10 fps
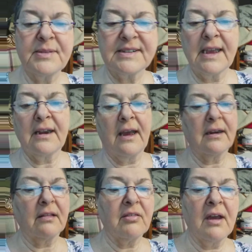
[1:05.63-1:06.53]
sent. I had
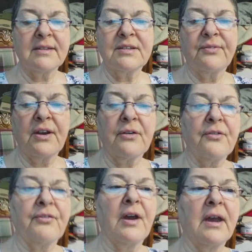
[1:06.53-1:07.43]
a lot to
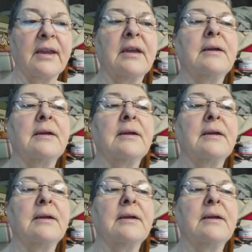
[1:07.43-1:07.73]
verify.